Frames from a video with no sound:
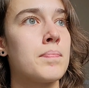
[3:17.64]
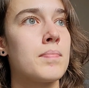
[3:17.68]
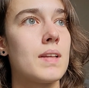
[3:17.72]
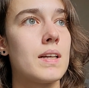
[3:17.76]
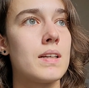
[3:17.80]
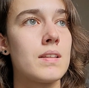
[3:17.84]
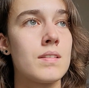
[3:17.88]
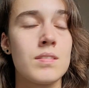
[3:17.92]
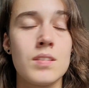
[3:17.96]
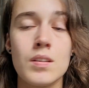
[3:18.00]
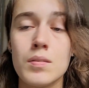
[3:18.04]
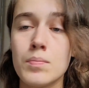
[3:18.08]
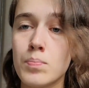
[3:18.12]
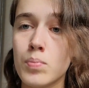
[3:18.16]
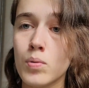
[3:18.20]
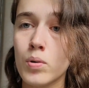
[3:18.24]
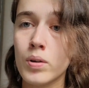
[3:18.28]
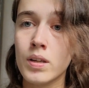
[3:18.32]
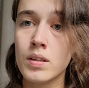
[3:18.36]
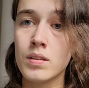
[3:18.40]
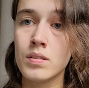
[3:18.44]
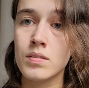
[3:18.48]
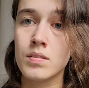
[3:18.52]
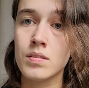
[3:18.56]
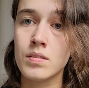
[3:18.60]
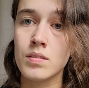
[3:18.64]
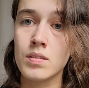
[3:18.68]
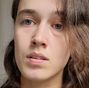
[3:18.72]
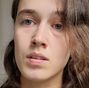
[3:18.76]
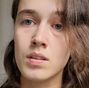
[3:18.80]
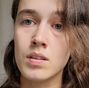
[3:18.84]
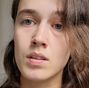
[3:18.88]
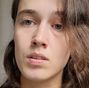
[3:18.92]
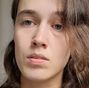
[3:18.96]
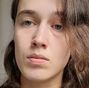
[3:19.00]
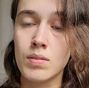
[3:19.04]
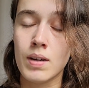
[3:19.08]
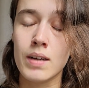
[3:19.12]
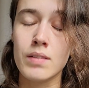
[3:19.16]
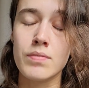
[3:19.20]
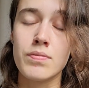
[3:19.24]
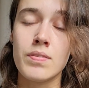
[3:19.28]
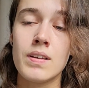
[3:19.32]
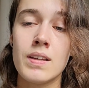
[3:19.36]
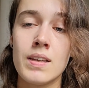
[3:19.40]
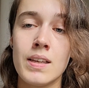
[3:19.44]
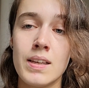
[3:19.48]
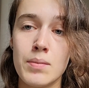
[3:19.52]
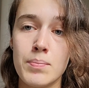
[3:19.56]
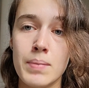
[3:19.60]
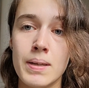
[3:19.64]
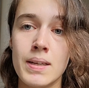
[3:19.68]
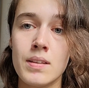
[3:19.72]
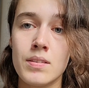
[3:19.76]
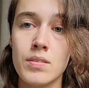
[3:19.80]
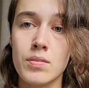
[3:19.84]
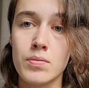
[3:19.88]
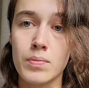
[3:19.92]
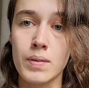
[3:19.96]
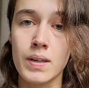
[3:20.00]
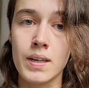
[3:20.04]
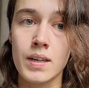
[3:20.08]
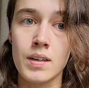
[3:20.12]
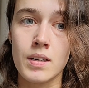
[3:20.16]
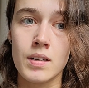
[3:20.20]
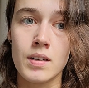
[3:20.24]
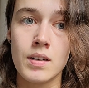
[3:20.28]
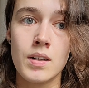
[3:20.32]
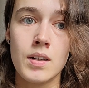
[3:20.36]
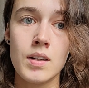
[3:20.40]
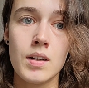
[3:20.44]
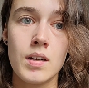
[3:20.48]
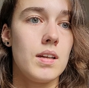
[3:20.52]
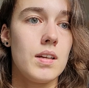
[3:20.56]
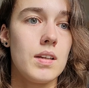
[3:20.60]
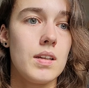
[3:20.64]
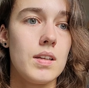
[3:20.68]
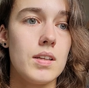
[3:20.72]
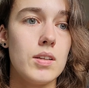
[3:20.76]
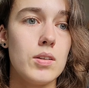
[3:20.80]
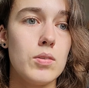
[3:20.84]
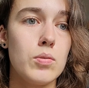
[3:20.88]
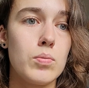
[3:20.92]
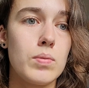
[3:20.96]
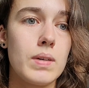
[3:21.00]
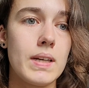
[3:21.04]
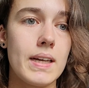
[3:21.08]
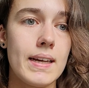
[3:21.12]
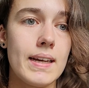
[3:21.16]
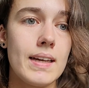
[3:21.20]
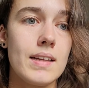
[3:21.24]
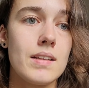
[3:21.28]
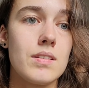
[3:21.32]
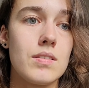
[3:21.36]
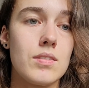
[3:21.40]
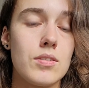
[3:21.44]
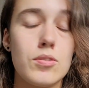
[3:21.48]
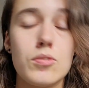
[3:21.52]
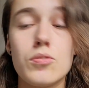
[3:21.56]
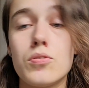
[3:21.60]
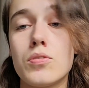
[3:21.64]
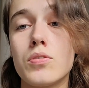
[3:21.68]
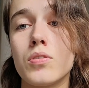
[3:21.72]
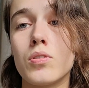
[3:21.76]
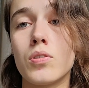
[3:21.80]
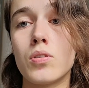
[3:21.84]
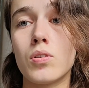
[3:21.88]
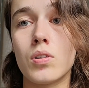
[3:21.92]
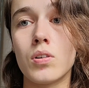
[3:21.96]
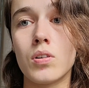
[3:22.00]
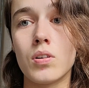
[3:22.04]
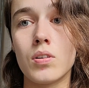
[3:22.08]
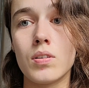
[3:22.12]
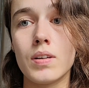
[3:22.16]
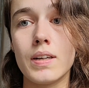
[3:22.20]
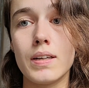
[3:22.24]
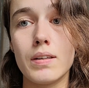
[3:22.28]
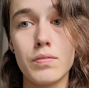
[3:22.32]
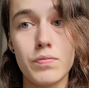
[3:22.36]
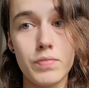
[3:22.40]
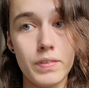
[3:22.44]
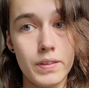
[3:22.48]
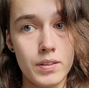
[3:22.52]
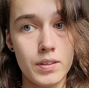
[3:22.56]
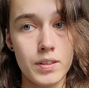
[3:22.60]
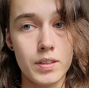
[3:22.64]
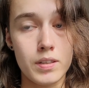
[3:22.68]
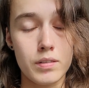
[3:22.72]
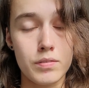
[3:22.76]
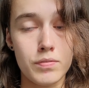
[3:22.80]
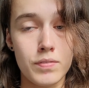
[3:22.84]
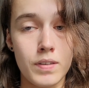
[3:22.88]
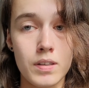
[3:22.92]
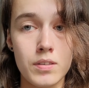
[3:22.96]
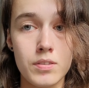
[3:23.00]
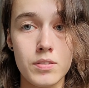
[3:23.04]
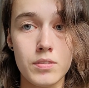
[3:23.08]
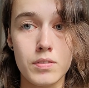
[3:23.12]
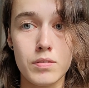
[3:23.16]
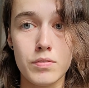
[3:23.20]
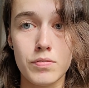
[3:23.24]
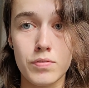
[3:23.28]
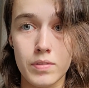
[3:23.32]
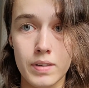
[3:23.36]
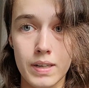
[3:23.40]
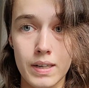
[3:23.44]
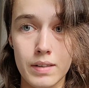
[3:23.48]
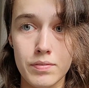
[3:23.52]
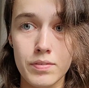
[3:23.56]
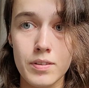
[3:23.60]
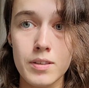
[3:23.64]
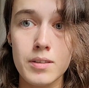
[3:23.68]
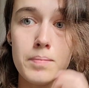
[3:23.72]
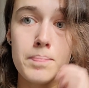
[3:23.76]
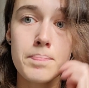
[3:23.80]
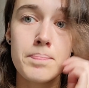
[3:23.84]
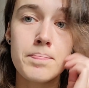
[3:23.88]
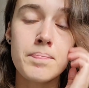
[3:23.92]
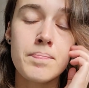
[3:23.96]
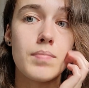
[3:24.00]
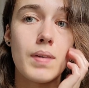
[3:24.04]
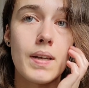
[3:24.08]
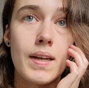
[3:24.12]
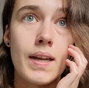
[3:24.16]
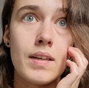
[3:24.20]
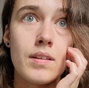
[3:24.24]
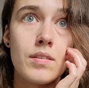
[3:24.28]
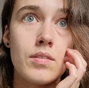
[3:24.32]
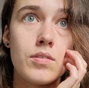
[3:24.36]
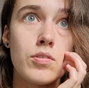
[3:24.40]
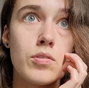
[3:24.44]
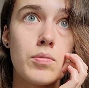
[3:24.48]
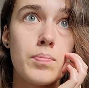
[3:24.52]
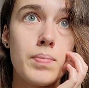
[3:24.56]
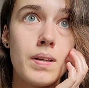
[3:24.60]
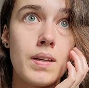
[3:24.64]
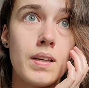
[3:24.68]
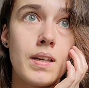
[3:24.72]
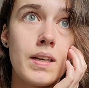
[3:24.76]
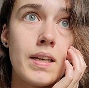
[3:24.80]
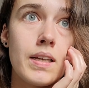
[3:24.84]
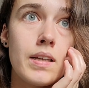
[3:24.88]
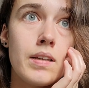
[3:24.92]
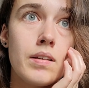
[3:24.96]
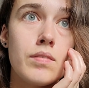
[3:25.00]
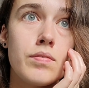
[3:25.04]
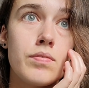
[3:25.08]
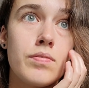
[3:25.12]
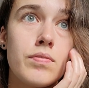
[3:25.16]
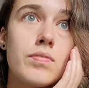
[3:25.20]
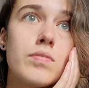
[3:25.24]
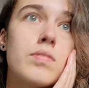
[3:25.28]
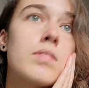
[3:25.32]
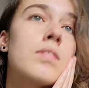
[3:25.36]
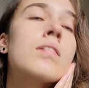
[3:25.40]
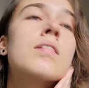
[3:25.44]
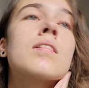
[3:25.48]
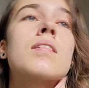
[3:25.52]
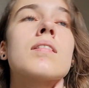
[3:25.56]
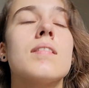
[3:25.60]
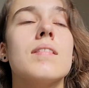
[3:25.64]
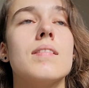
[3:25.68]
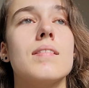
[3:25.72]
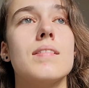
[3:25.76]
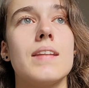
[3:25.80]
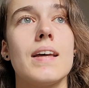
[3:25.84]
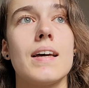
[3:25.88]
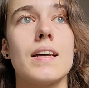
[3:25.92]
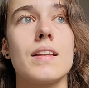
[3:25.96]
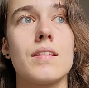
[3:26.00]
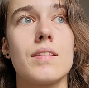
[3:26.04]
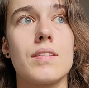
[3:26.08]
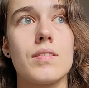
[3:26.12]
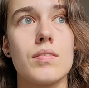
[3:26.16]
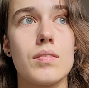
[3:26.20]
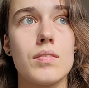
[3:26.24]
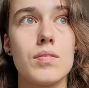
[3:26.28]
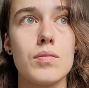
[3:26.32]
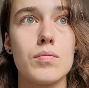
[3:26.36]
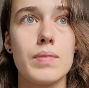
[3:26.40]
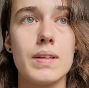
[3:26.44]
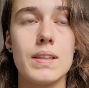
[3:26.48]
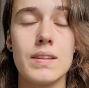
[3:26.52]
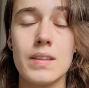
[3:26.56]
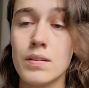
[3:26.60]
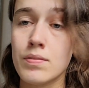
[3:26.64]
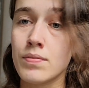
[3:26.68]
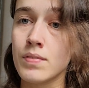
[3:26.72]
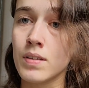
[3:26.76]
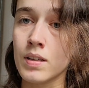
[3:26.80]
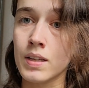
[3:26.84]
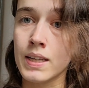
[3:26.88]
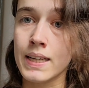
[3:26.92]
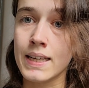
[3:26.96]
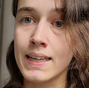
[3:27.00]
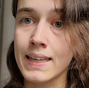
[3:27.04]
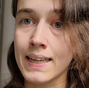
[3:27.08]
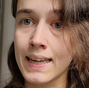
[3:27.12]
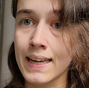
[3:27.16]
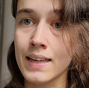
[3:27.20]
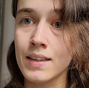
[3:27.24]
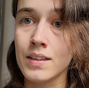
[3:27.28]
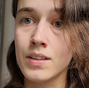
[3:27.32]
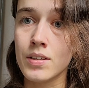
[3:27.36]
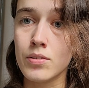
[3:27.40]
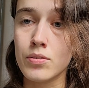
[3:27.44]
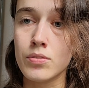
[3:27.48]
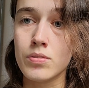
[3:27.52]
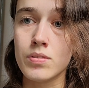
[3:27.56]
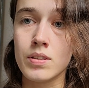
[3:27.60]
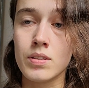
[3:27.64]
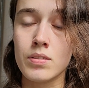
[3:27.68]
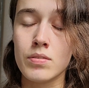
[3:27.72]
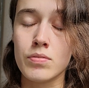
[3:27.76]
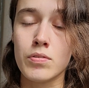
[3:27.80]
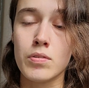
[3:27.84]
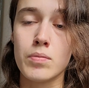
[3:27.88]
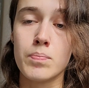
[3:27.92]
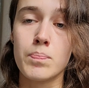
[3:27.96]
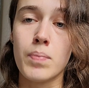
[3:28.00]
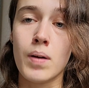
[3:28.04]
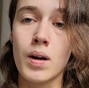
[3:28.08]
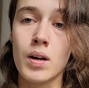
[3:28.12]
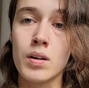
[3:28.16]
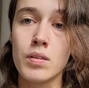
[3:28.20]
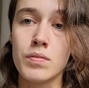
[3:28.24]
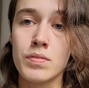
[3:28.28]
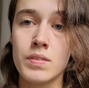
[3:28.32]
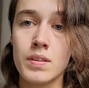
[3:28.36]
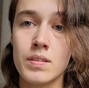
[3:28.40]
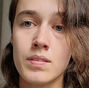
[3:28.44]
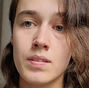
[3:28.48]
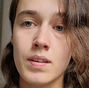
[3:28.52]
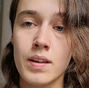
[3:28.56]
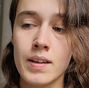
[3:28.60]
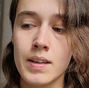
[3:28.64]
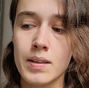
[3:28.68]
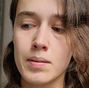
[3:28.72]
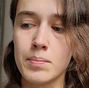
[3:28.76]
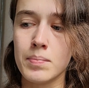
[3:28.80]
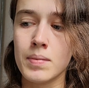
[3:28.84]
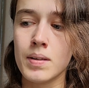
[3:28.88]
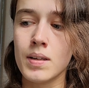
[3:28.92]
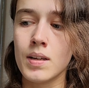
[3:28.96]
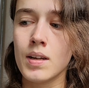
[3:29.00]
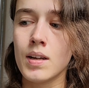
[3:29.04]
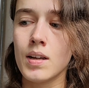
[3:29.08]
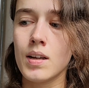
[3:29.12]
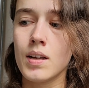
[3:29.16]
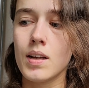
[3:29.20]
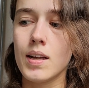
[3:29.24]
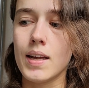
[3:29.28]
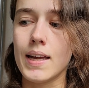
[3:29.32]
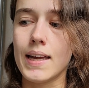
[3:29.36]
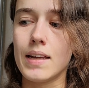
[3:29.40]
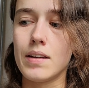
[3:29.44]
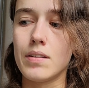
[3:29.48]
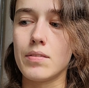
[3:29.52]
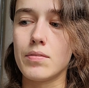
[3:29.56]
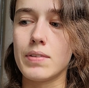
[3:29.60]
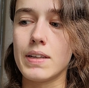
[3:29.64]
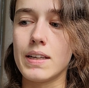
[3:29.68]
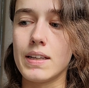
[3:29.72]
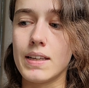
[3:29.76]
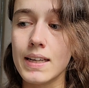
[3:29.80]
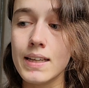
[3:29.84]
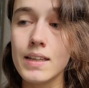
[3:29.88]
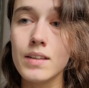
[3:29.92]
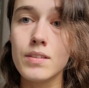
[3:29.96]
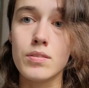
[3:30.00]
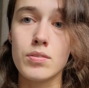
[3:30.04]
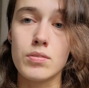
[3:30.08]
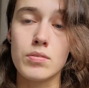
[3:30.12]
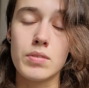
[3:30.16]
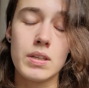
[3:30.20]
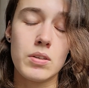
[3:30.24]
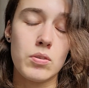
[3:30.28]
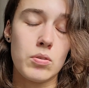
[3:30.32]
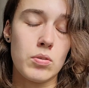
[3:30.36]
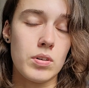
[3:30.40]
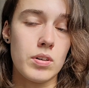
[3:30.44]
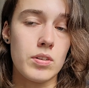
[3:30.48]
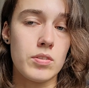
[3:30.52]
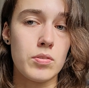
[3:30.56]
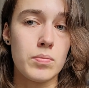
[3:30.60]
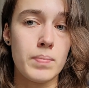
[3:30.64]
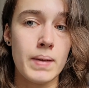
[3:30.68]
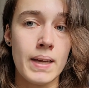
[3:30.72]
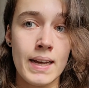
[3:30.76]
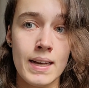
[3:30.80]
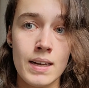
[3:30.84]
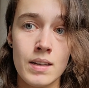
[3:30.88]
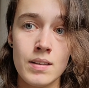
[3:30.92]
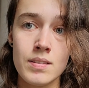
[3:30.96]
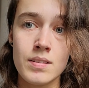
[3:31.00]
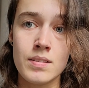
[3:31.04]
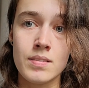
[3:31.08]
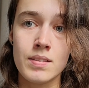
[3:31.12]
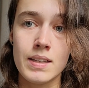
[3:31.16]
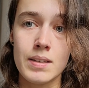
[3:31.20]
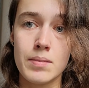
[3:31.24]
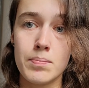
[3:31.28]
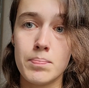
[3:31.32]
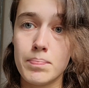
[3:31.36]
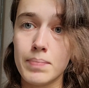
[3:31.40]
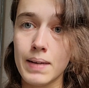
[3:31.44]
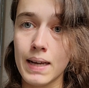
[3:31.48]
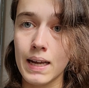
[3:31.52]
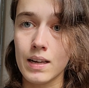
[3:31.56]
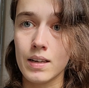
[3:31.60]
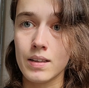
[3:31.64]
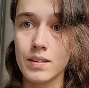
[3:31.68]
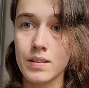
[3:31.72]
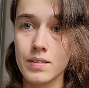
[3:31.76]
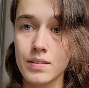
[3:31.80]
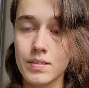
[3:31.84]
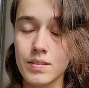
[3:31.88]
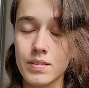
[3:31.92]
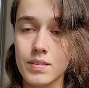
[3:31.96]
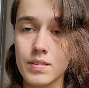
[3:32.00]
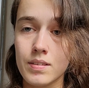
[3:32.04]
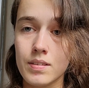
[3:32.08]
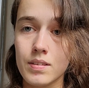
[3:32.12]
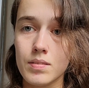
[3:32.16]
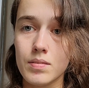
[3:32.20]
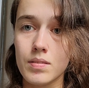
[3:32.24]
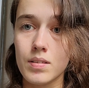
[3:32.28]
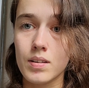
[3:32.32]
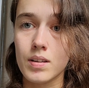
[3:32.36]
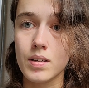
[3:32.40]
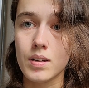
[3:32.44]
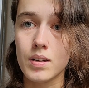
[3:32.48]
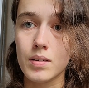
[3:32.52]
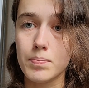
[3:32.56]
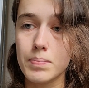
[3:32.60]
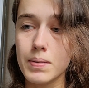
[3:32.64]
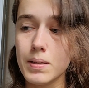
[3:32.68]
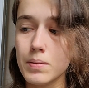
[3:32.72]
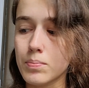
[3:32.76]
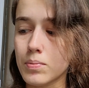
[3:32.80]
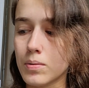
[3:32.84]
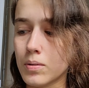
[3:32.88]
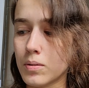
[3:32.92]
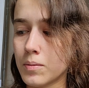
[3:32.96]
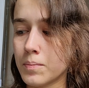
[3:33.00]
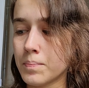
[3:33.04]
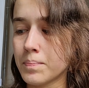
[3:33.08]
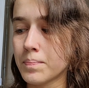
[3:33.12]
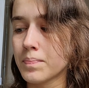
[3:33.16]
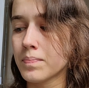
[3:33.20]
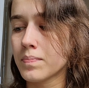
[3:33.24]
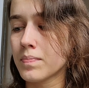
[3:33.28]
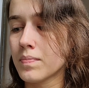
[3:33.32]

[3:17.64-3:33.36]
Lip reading: At some point, you have a limit where you can't use your inferior function forever, but I do believe that we definitely can use it for part of the time, and we need to in order to be healthy and balanced people.